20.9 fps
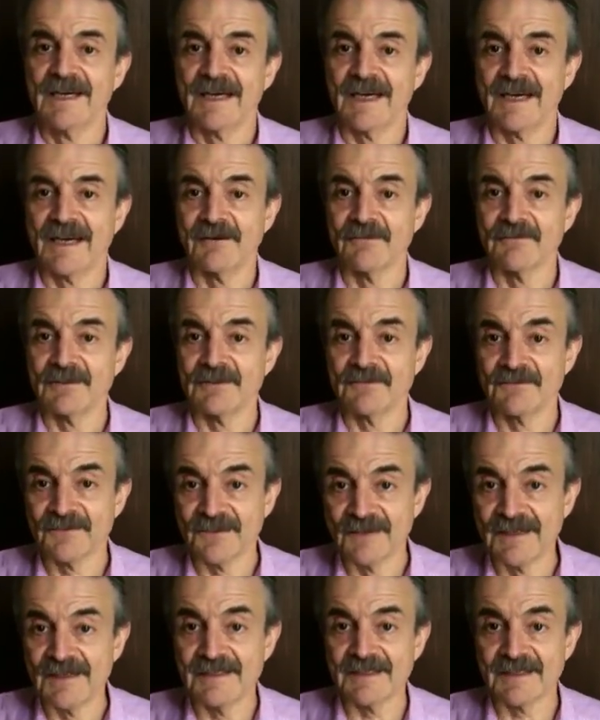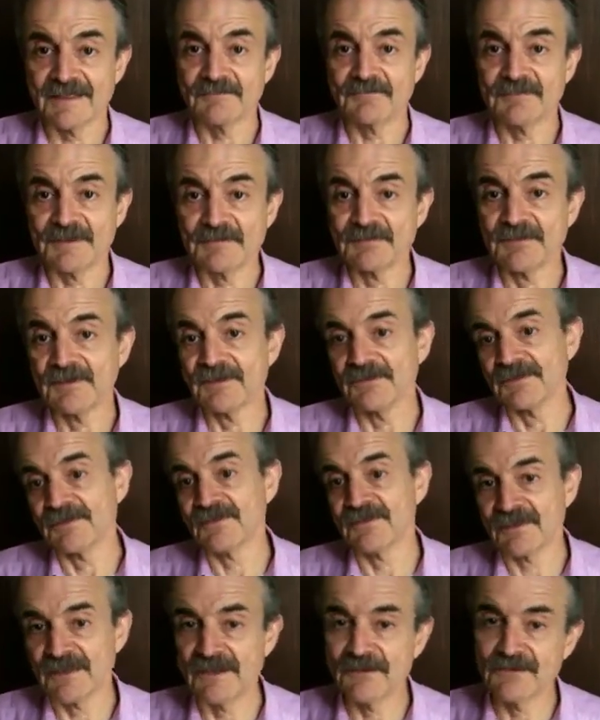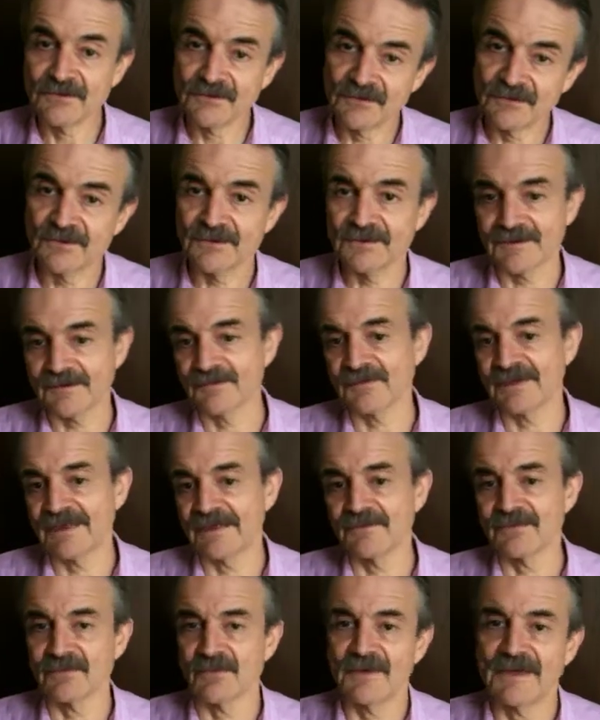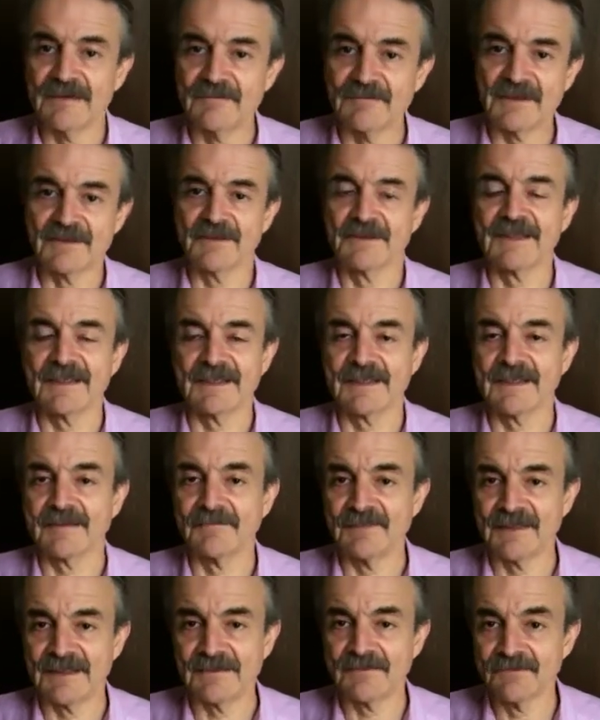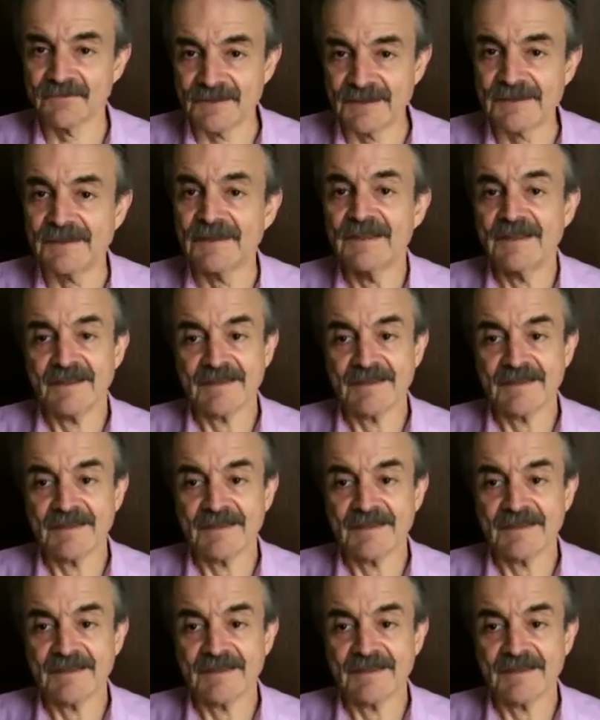And we find that people who are so sure of themselves, why am I looking at a mate in 1,